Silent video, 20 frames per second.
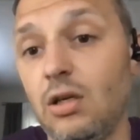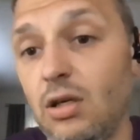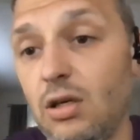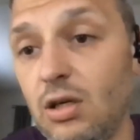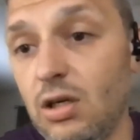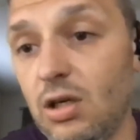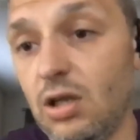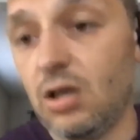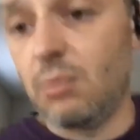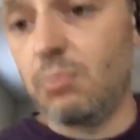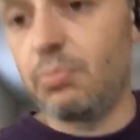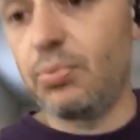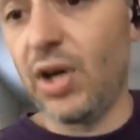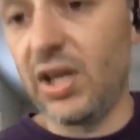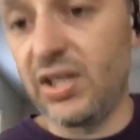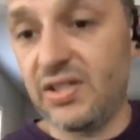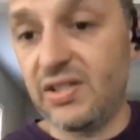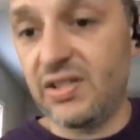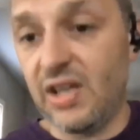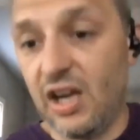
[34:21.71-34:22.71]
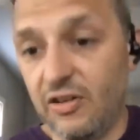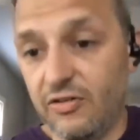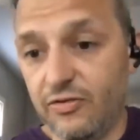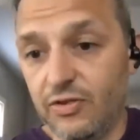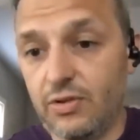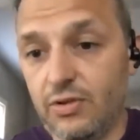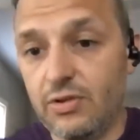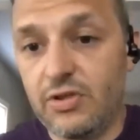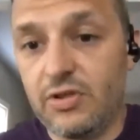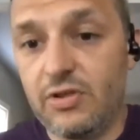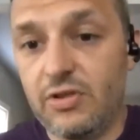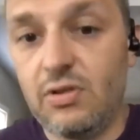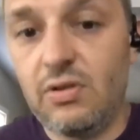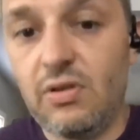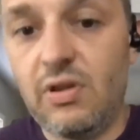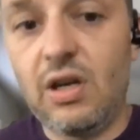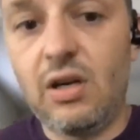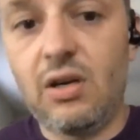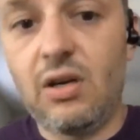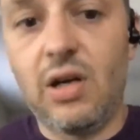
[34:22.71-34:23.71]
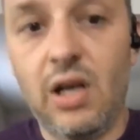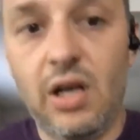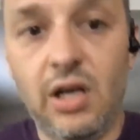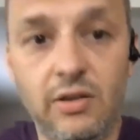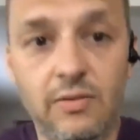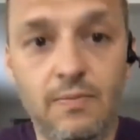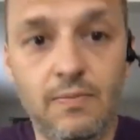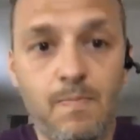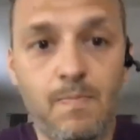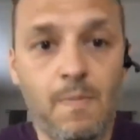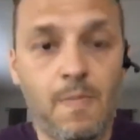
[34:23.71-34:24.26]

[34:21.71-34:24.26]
press staffers that are on